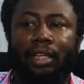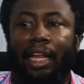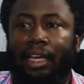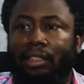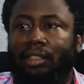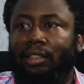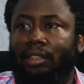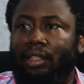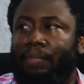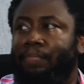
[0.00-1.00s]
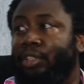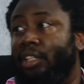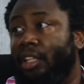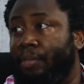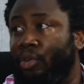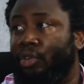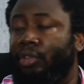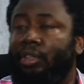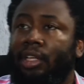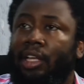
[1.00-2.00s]
lights and putting them
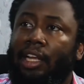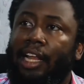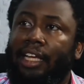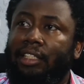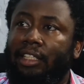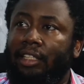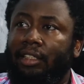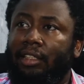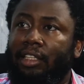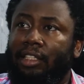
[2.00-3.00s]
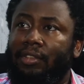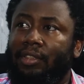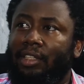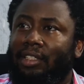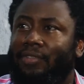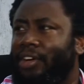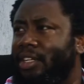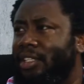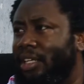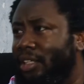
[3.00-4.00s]
on. Lighting it's very
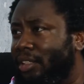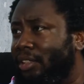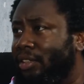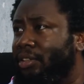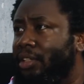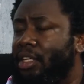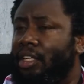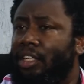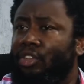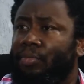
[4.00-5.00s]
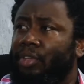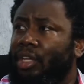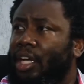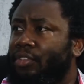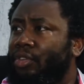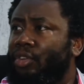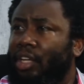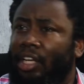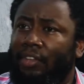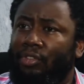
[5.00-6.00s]
technical. It's something you have to look
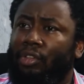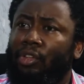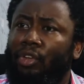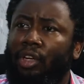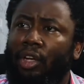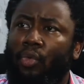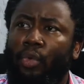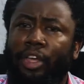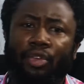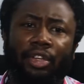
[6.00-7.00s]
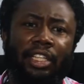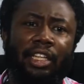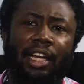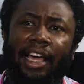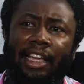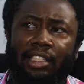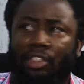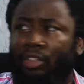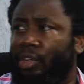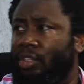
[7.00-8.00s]
at. You have to look at where you need lights,
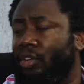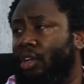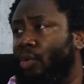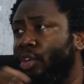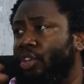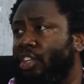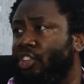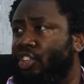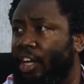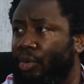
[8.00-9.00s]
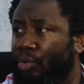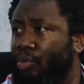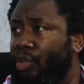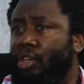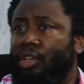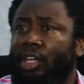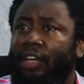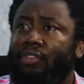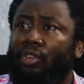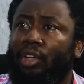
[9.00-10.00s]
you have to look at where you need shadow. You
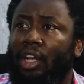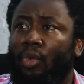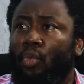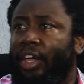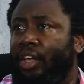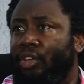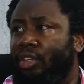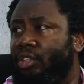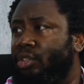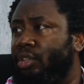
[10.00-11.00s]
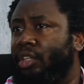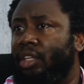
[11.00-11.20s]
have to look at where you need to